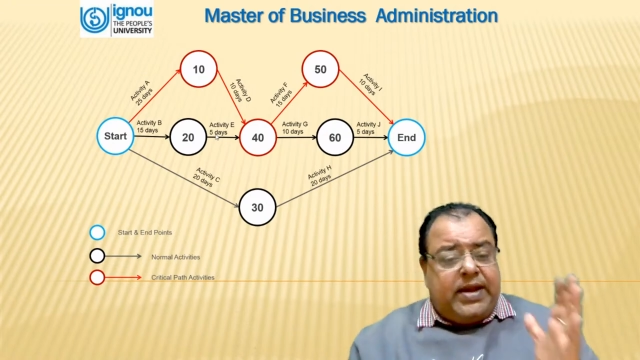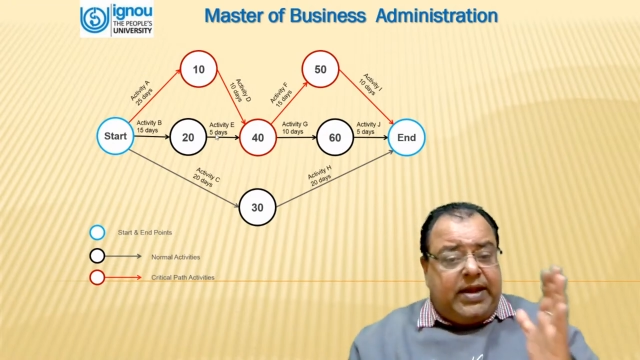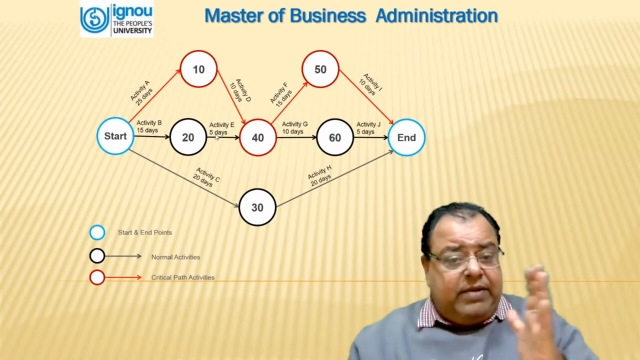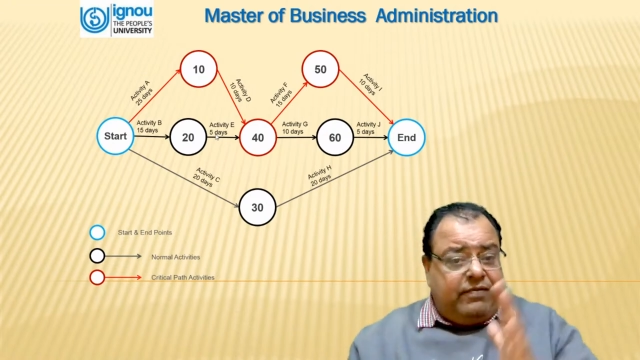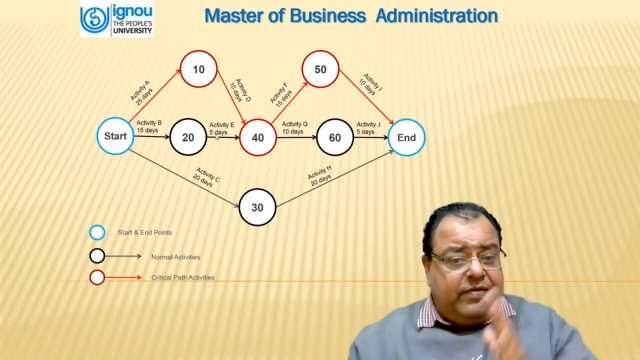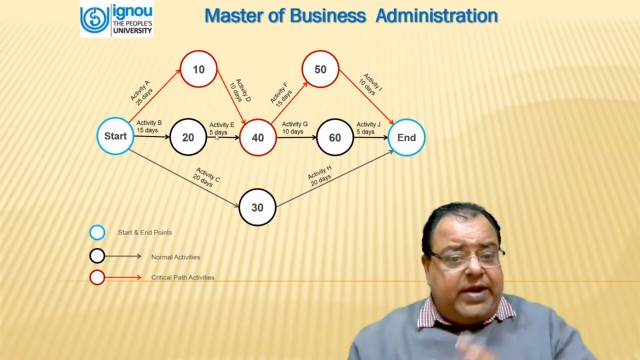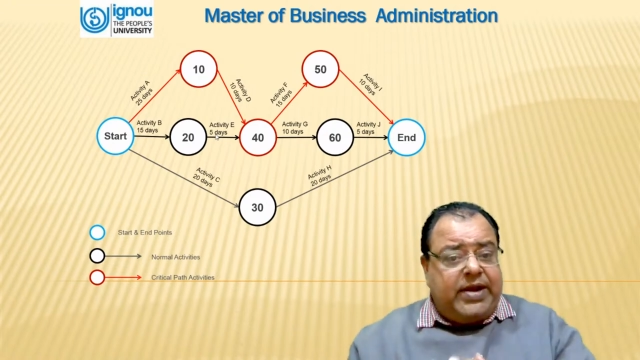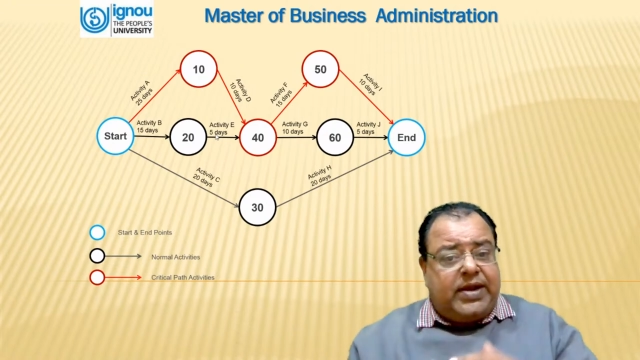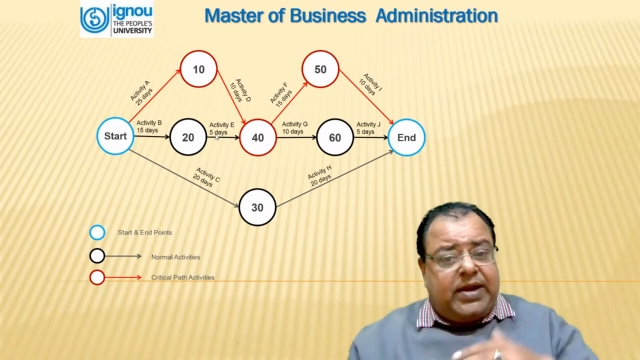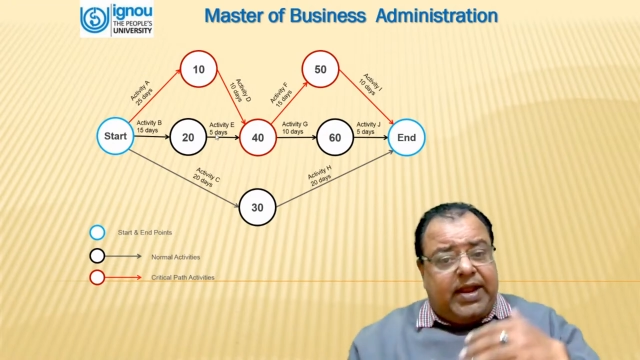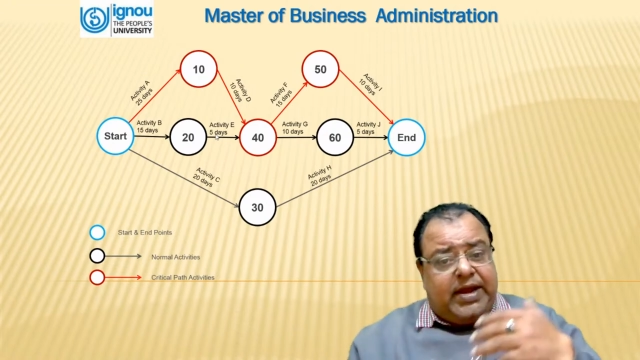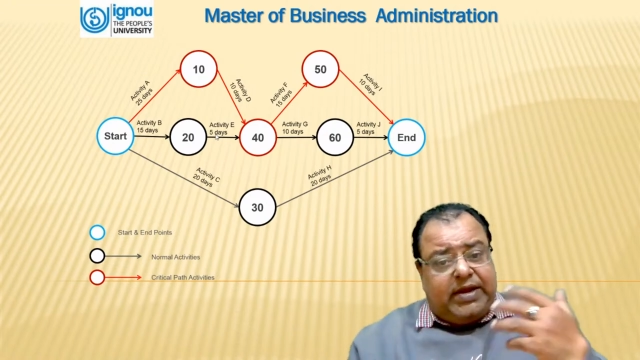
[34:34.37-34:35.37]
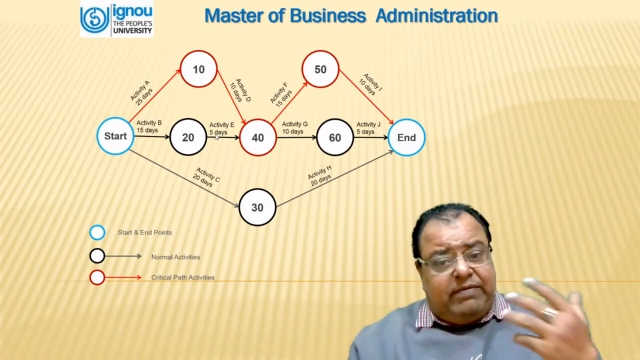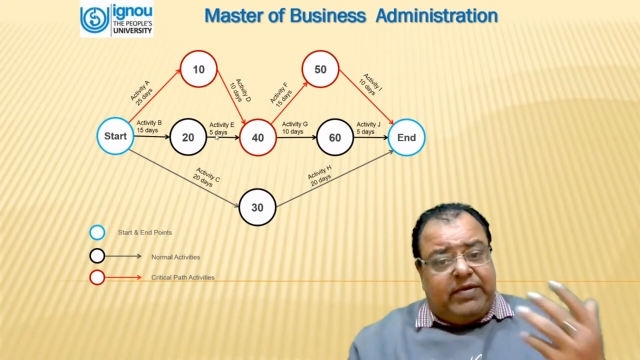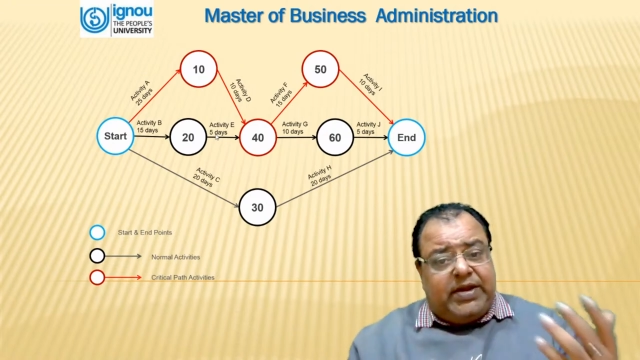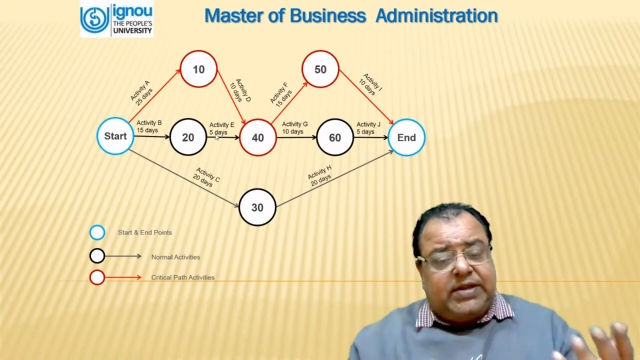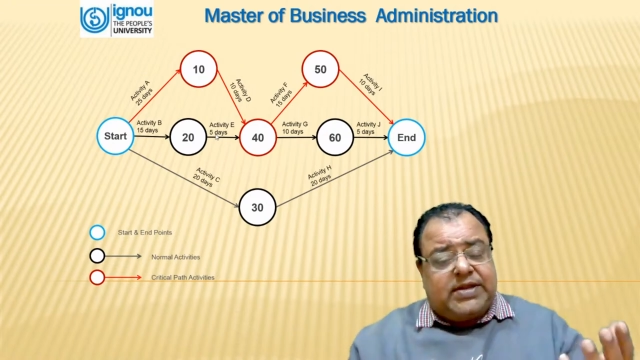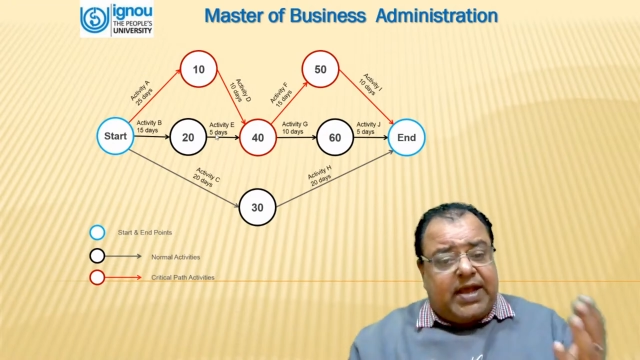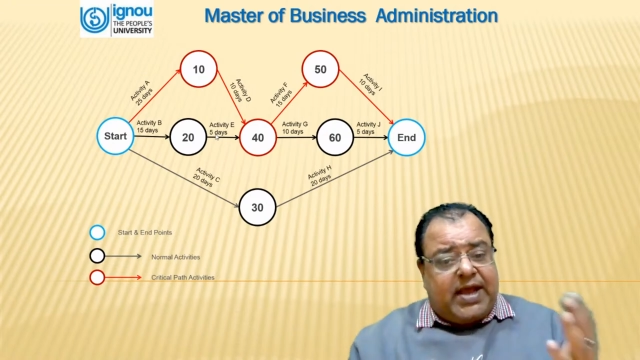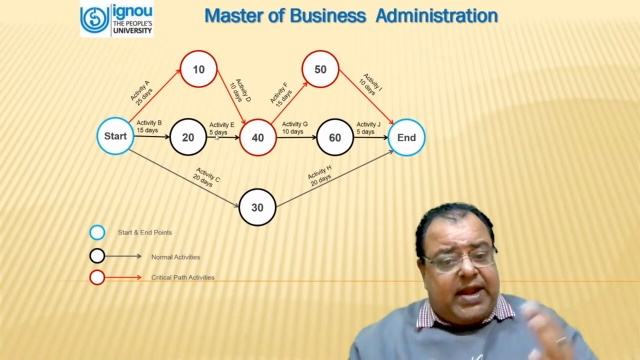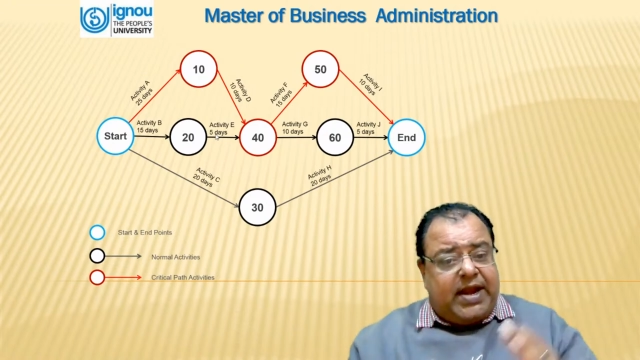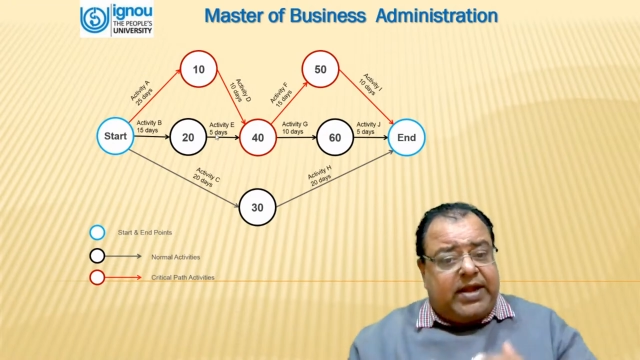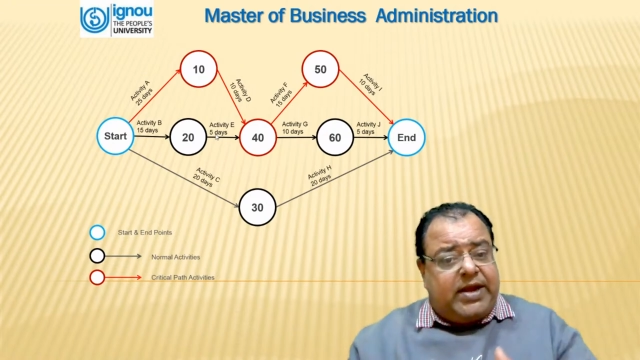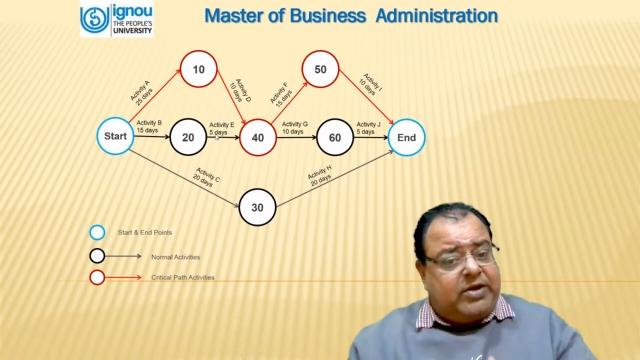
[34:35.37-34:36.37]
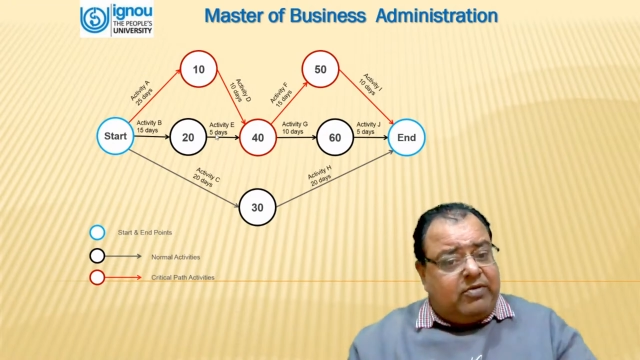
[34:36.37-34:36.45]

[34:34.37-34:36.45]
Different activities are connected